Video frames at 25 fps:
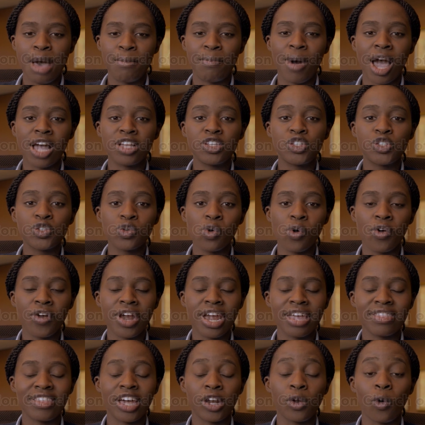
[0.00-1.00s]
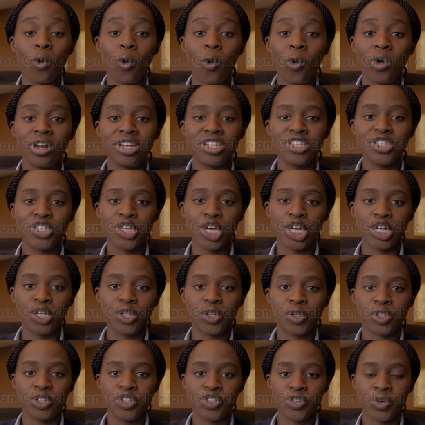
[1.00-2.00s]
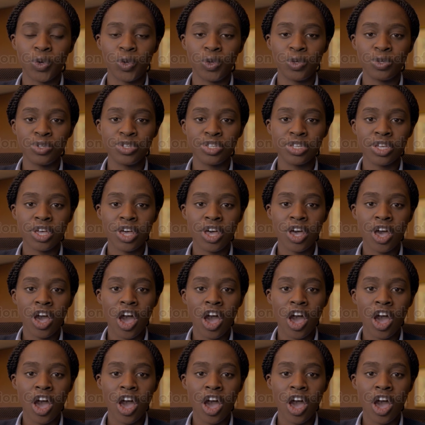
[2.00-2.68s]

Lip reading: by ensuring that all internal controls